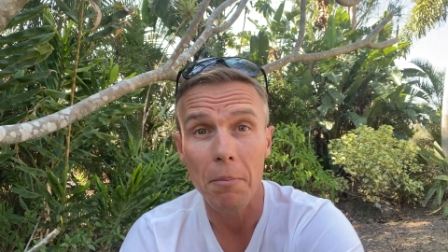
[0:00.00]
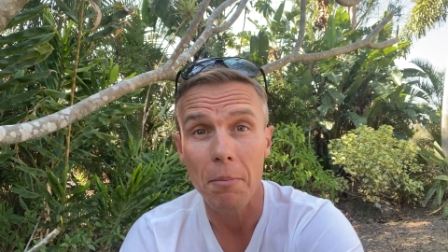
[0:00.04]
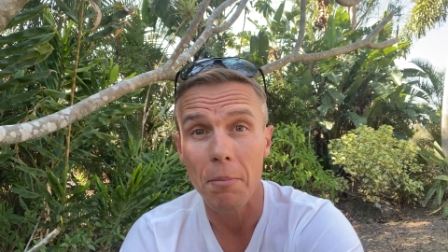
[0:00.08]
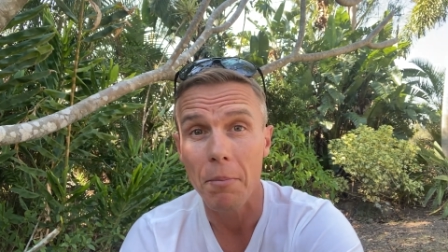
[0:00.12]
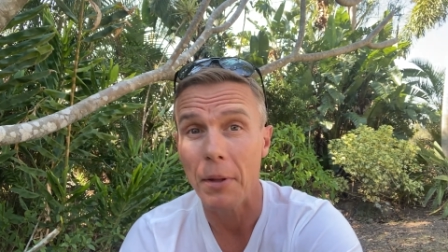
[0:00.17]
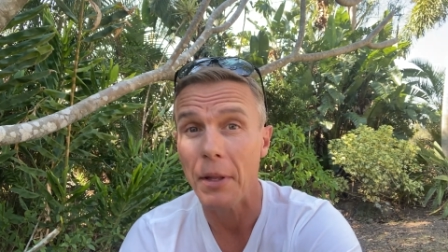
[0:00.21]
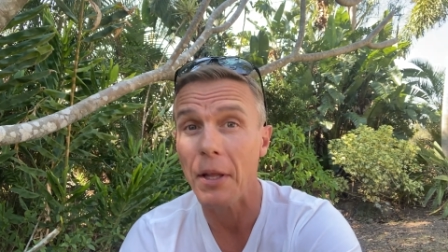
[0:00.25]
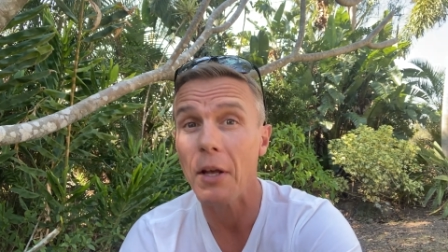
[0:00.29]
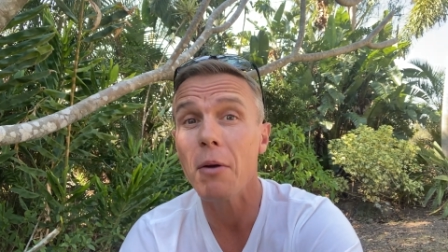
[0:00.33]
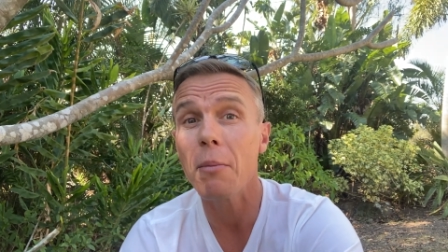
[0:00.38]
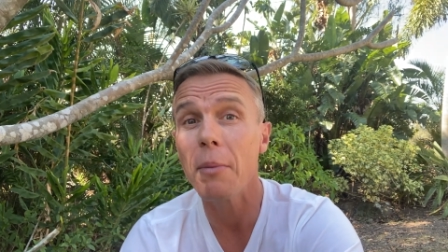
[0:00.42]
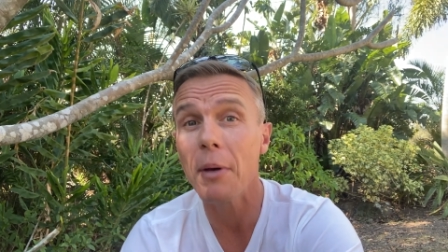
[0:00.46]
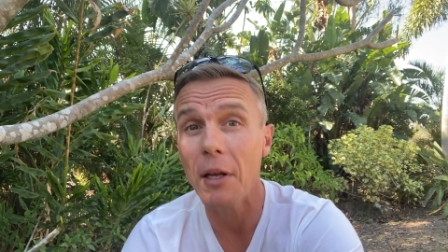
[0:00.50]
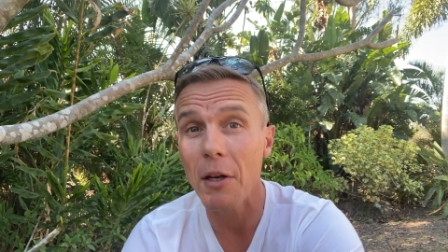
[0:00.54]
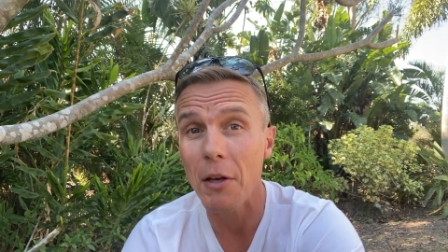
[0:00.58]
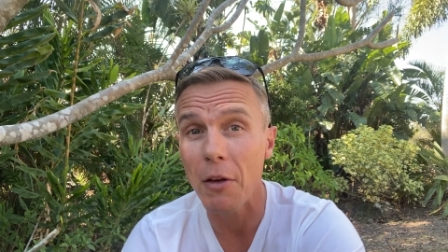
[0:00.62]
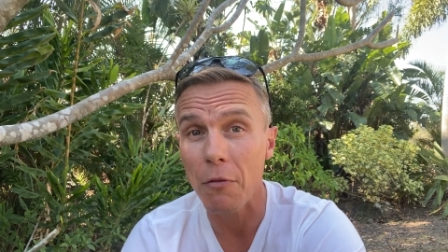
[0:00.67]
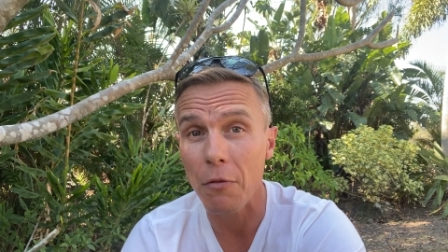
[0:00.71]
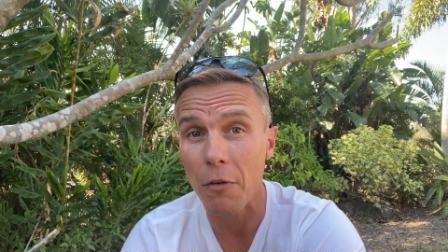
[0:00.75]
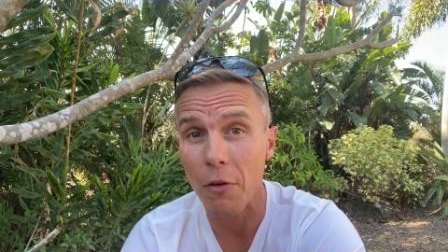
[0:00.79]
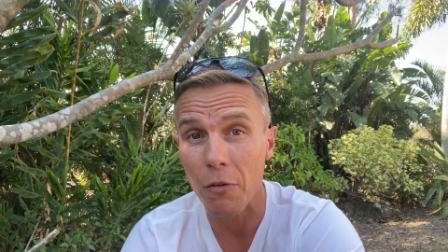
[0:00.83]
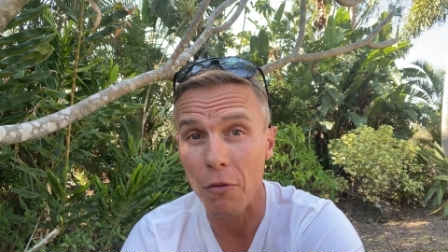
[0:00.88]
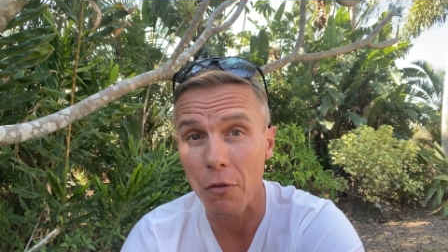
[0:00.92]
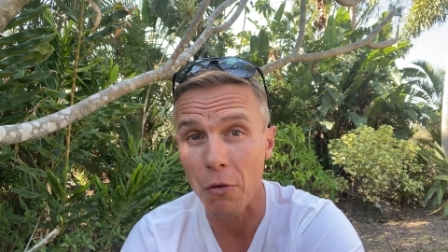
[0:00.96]
But that'll be a
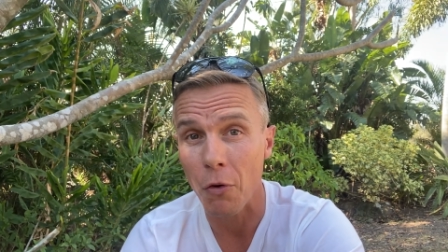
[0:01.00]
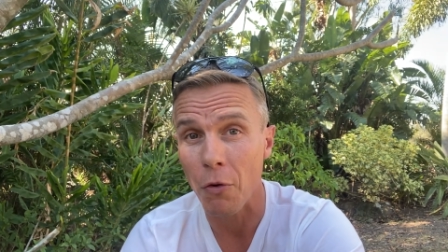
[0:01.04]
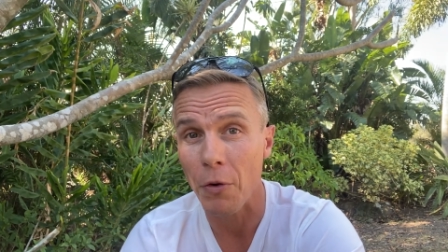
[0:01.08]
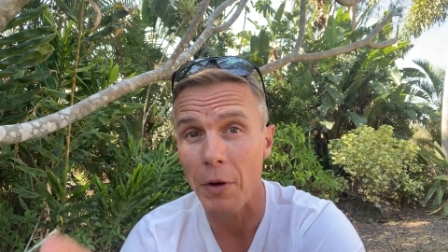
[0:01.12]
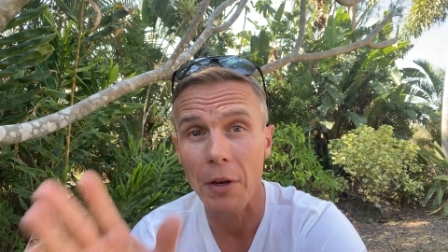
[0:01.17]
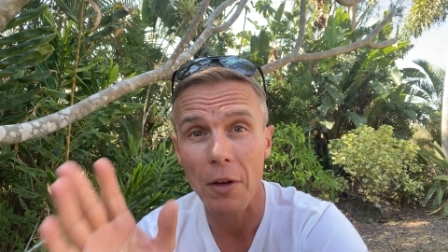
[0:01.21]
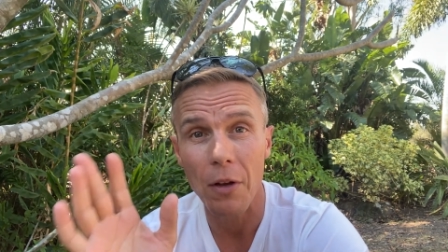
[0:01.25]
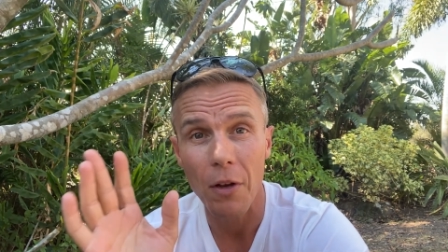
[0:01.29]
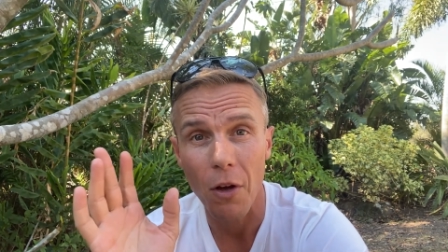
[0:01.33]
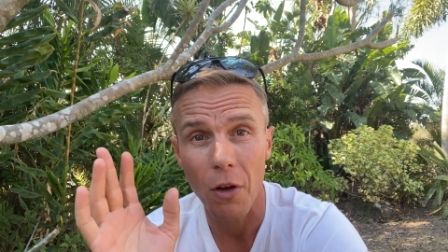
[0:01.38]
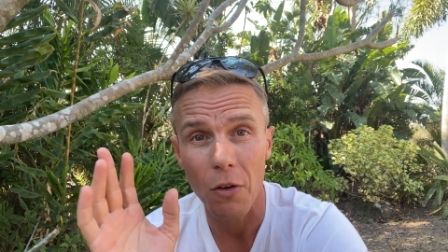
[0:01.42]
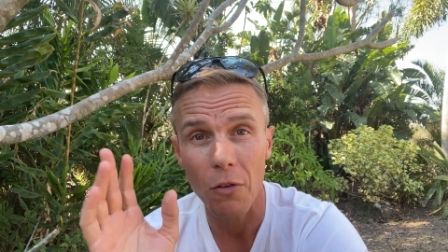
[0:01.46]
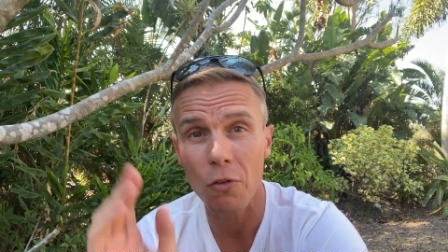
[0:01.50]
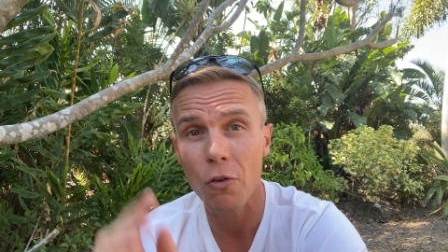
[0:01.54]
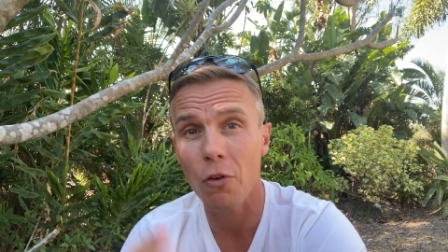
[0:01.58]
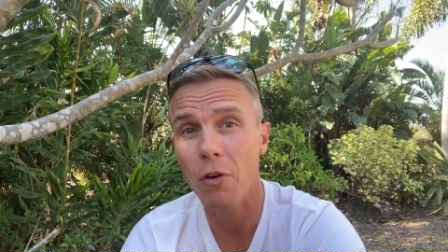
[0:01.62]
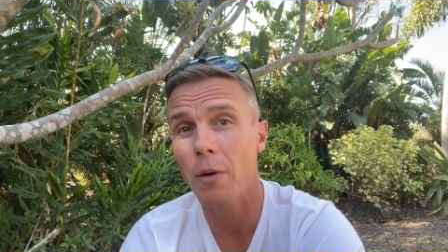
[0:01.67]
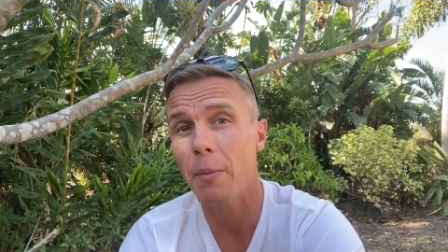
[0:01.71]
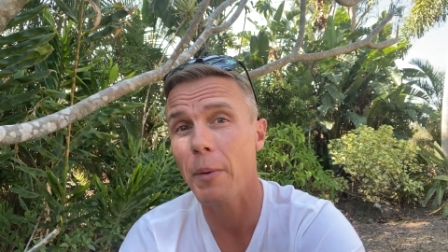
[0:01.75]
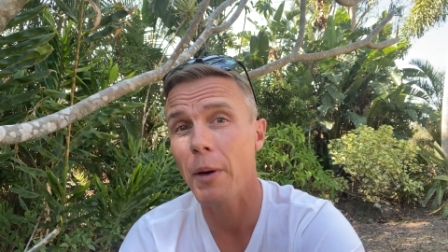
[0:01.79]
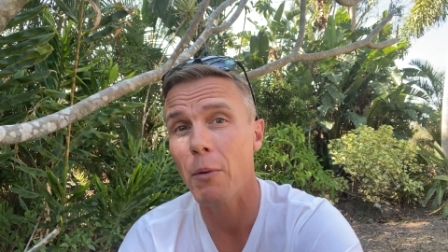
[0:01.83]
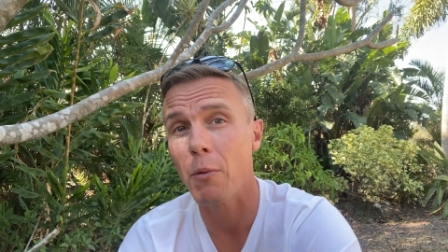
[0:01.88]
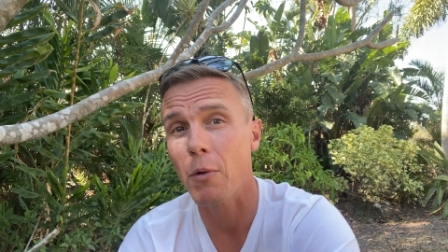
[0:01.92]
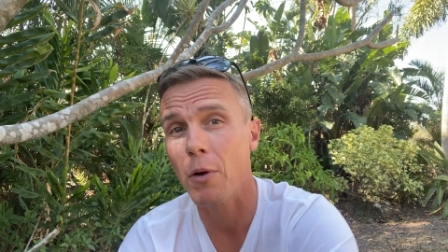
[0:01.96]
different story. I'll talk
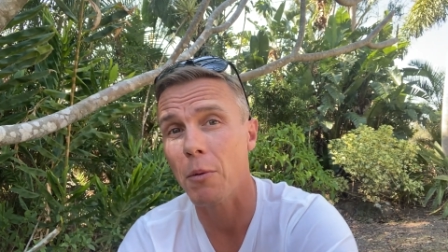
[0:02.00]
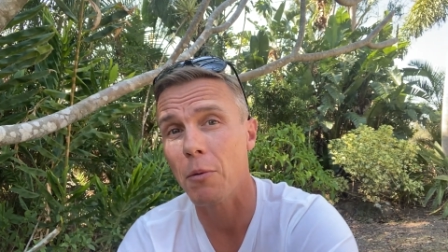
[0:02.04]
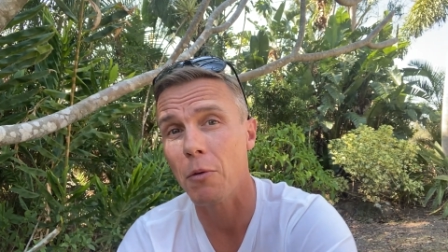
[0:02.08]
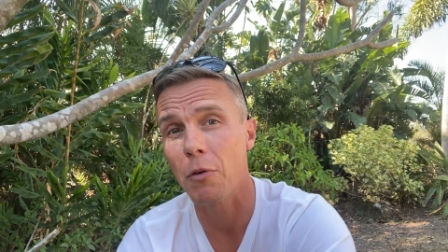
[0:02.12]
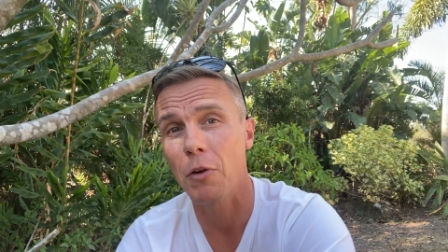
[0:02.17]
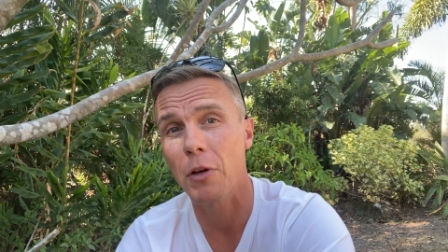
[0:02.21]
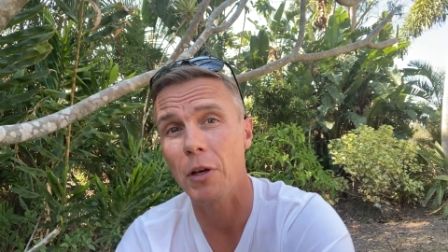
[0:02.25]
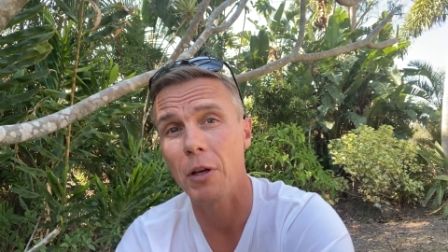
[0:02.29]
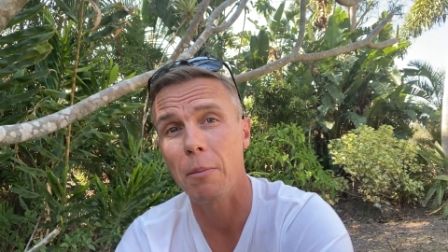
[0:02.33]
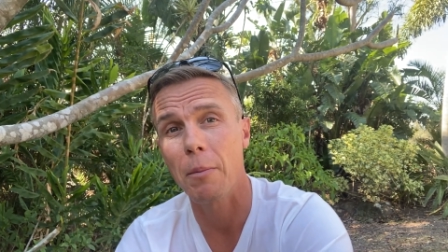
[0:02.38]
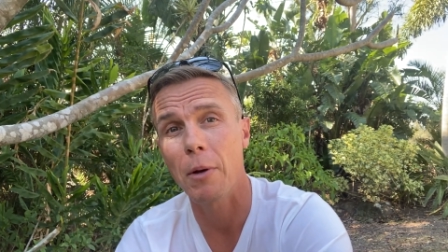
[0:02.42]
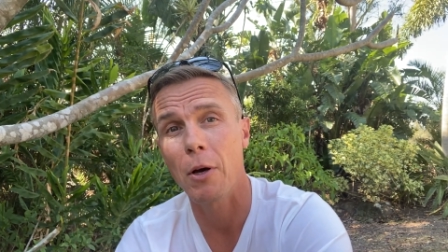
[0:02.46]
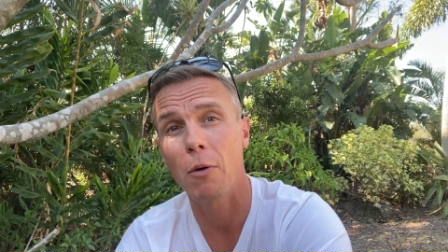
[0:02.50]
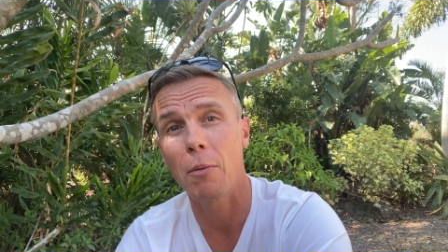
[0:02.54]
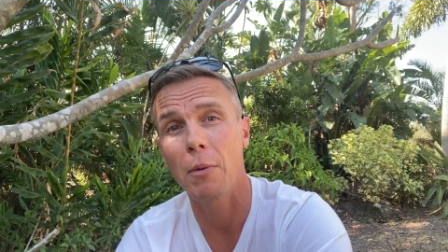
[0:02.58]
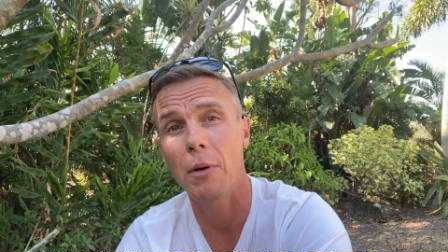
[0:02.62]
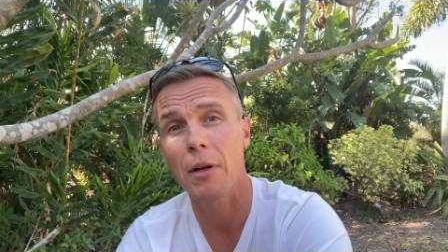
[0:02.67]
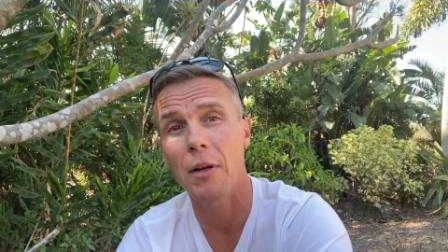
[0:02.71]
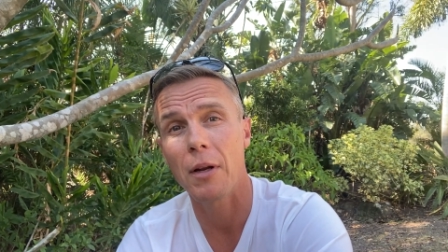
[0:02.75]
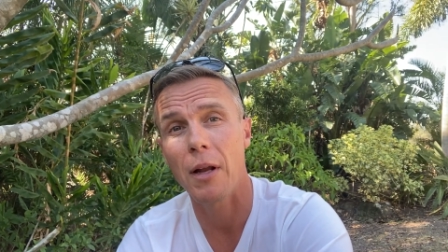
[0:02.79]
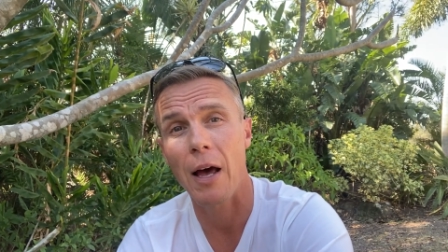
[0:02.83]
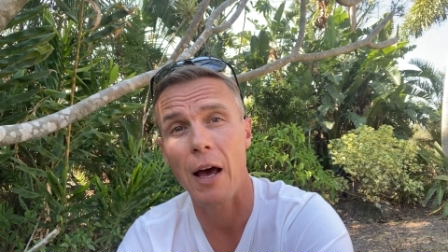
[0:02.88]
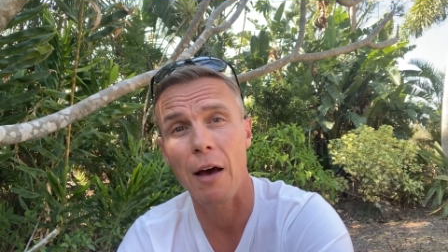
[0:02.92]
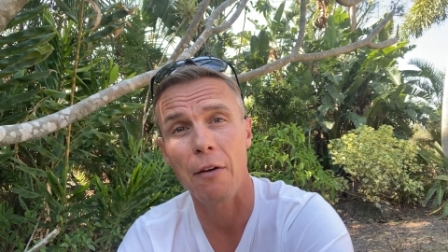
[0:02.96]
about what I'm doing in
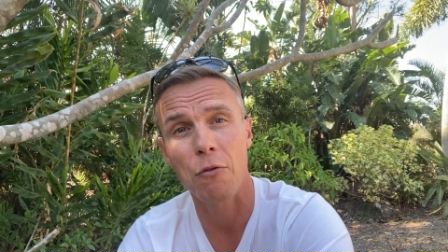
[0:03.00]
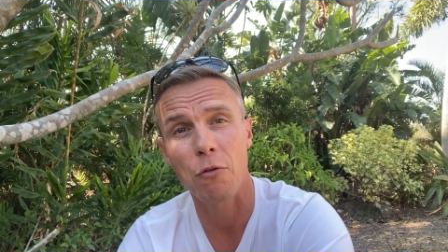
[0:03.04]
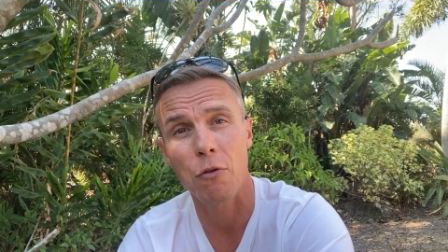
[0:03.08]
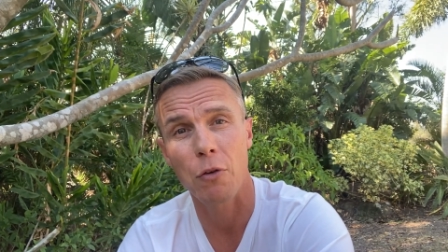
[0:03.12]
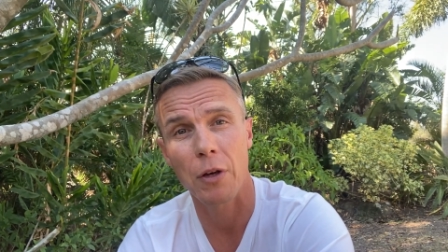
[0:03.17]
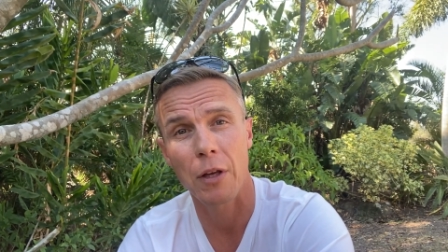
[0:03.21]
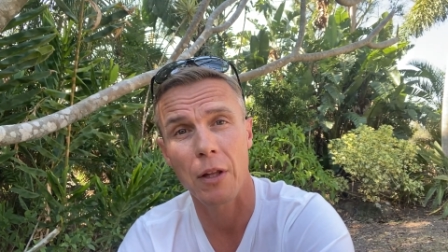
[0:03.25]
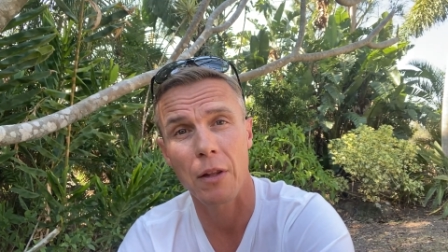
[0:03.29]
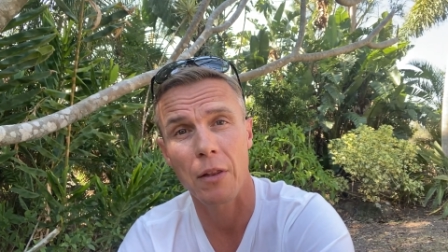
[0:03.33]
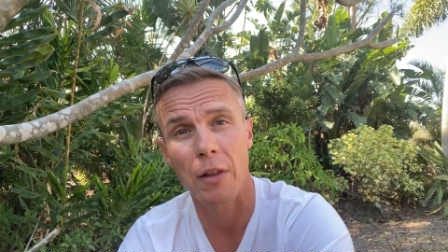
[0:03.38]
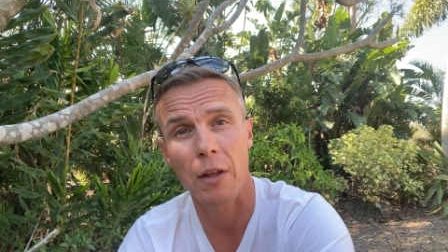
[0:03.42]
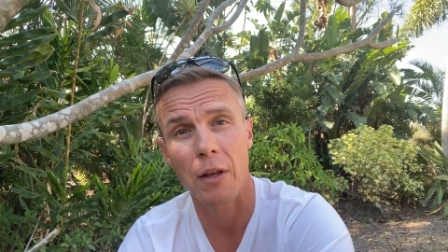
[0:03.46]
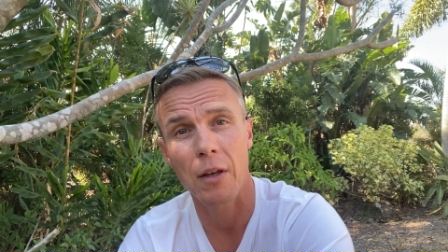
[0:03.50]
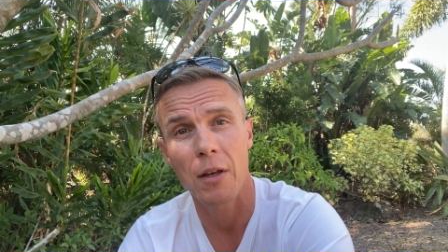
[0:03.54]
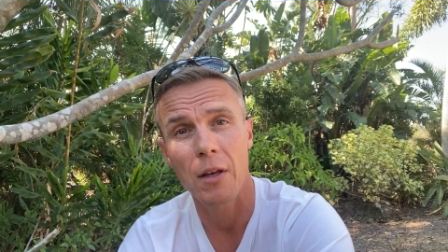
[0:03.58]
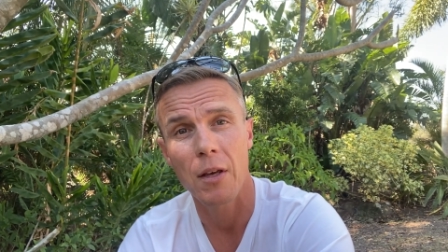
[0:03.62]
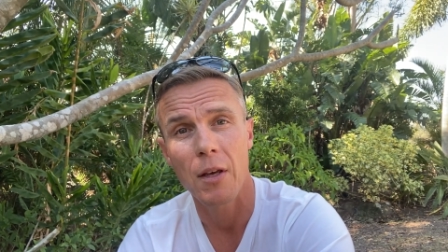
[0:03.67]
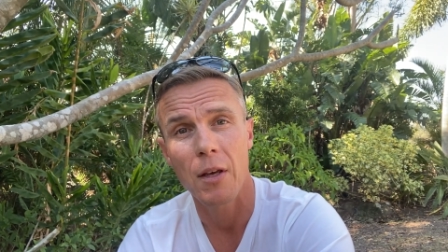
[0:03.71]
Melbourne after I get there.